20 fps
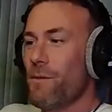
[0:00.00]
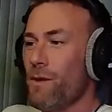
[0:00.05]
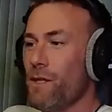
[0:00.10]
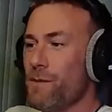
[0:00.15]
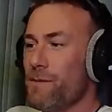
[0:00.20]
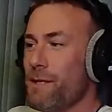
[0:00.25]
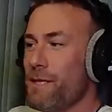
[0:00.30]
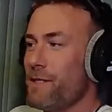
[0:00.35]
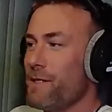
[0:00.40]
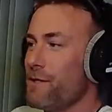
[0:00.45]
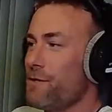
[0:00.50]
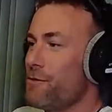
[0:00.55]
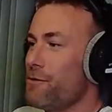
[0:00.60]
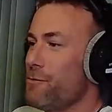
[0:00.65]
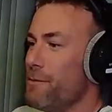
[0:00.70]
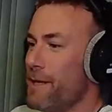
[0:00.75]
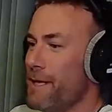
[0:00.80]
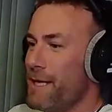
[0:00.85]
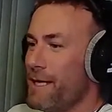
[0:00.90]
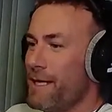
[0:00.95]
speak to
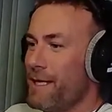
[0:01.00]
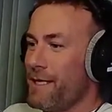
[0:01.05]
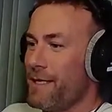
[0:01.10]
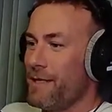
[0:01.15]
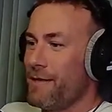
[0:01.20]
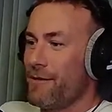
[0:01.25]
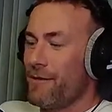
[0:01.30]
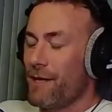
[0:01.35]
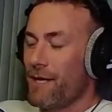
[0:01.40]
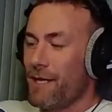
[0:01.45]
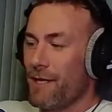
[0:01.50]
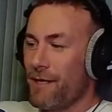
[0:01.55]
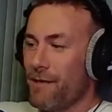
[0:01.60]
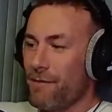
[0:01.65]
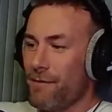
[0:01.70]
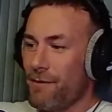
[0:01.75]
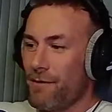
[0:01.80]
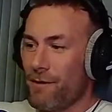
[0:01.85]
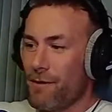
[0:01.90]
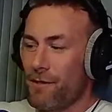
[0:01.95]
so many, or I
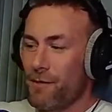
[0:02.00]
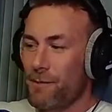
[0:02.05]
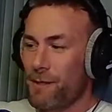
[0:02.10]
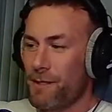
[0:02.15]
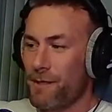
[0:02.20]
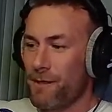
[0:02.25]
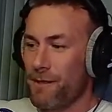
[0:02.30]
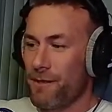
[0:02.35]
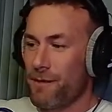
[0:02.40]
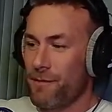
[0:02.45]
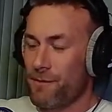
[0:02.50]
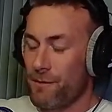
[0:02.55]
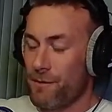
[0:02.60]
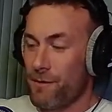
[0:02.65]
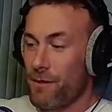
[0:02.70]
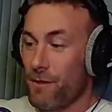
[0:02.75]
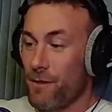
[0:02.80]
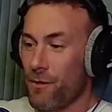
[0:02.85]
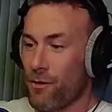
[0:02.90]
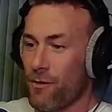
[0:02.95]
was
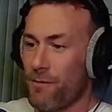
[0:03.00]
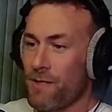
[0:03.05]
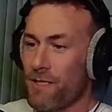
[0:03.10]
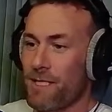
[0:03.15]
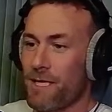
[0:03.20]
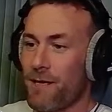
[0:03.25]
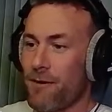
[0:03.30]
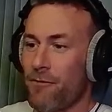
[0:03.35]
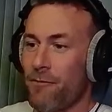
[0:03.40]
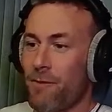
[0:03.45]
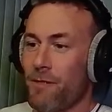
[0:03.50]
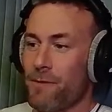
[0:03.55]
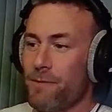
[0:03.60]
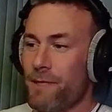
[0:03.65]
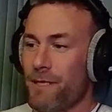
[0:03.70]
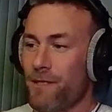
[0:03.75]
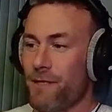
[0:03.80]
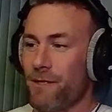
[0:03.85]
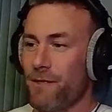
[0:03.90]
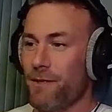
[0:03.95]
a lawyer myself, but
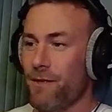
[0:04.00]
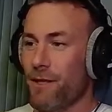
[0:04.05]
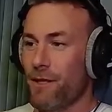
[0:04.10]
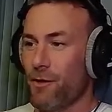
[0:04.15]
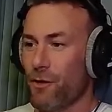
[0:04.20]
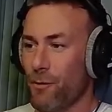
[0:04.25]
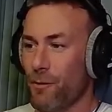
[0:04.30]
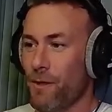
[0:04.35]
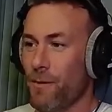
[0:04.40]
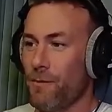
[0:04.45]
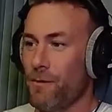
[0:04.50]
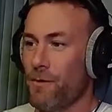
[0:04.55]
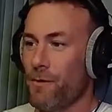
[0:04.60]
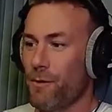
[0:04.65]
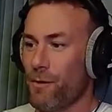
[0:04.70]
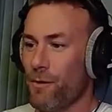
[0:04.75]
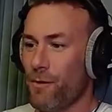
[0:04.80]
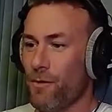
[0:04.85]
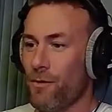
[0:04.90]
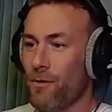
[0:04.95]
speak to a lot of people
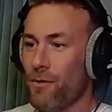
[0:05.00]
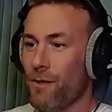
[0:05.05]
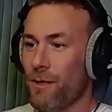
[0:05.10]
who